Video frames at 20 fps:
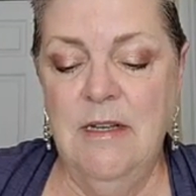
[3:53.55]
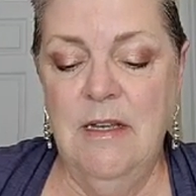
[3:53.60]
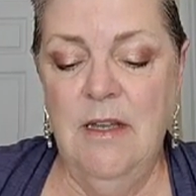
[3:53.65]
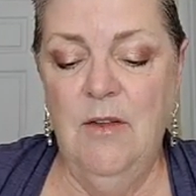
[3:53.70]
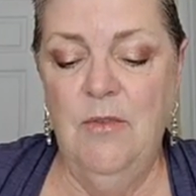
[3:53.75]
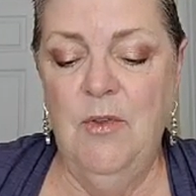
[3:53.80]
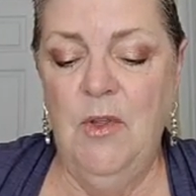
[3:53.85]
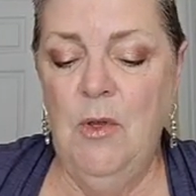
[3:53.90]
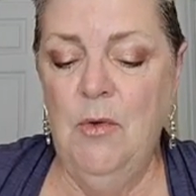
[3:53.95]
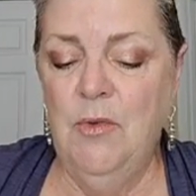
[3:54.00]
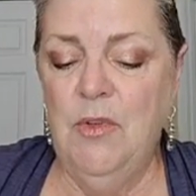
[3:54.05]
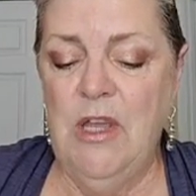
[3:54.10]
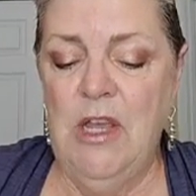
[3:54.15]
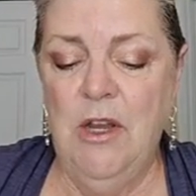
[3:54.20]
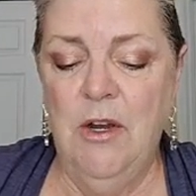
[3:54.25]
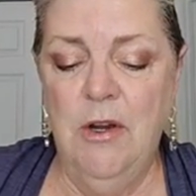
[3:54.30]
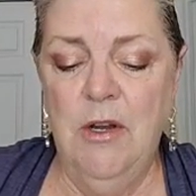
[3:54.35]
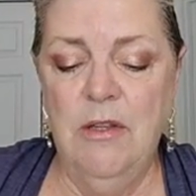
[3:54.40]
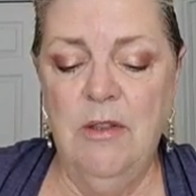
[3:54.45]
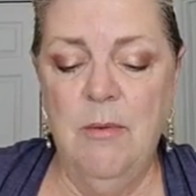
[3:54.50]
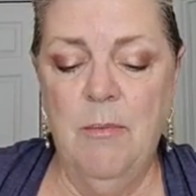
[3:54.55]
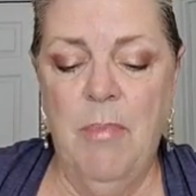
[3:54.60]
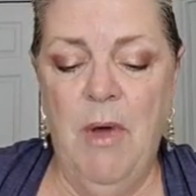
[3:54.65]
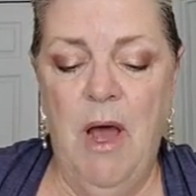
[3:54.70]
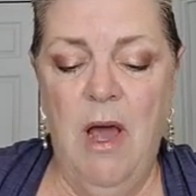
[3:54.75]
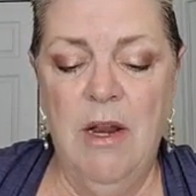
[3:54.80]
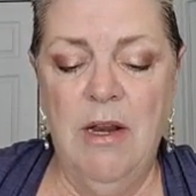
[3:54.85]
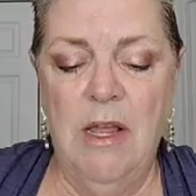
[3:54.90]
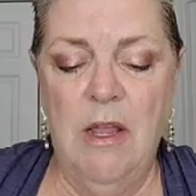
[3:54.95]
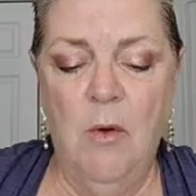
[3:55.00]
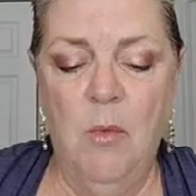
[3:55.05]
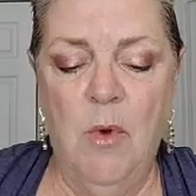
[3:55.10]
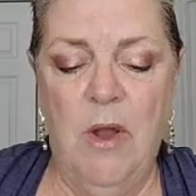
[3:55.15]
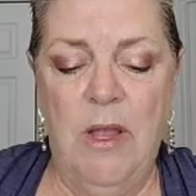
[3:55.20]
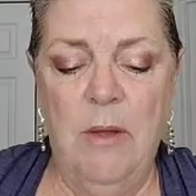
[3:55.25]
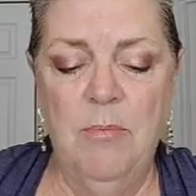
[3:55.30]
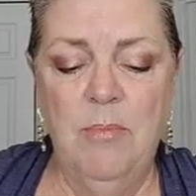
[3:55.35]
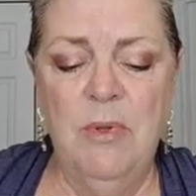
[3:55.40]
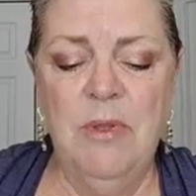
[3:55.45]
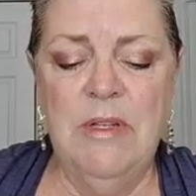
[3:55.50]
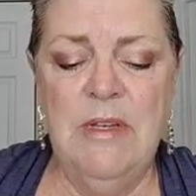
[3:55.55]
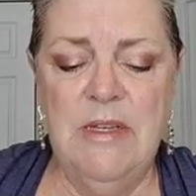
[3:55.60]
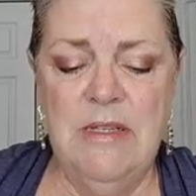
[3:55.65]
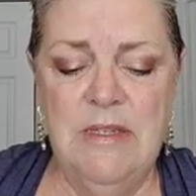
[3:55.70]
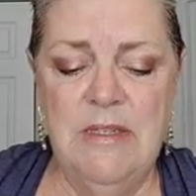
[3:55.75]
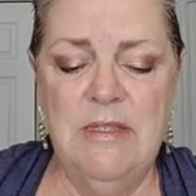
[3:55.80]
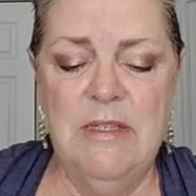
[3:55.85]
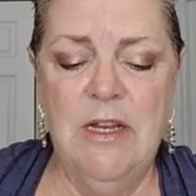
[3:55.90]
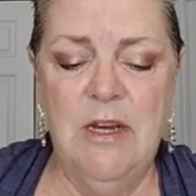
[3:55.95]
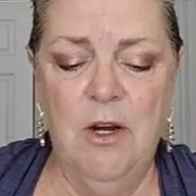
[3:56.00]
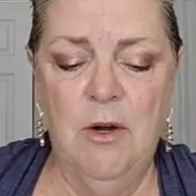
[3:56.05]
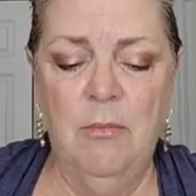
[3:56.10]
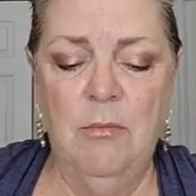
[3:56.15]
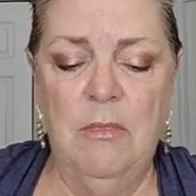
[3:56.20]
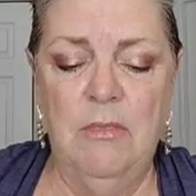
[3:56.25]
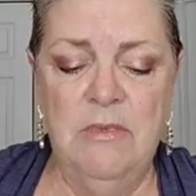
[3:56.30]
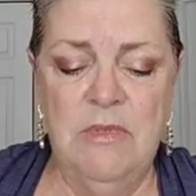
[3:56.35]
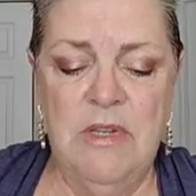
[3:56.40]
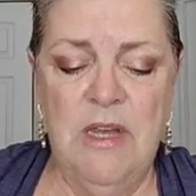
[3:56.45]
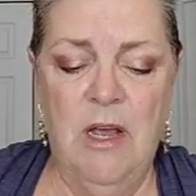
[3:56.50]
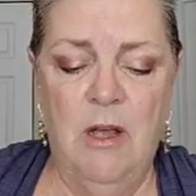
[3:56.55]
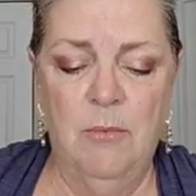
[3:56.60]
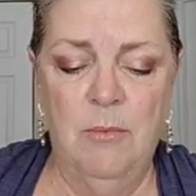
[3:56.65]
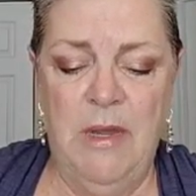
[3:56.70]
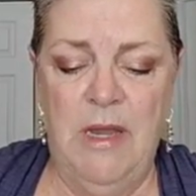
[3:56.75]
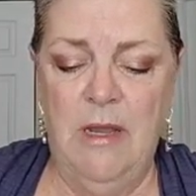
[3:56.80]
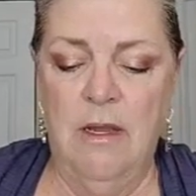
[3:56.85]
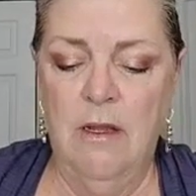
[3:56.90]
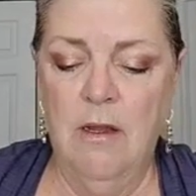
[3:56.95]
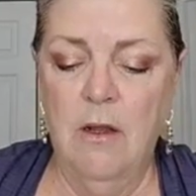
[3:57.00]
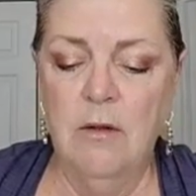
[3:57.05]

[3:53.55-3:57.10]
If you have carried the body away, please tell me."